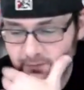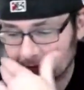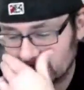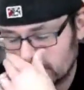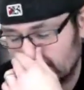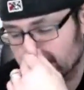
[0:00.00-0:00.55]
That's a
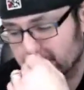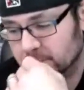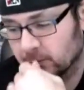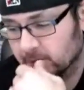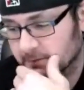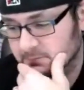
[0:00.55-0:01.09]
good another good
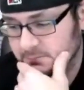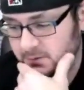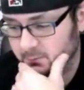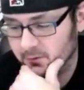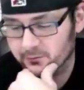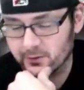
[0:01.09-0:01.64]
point.
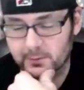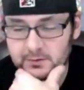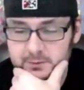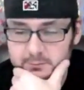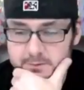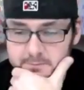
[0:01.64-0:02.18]
Some of those I
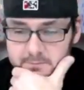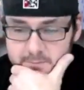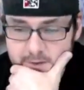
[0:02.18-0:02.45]
bet you would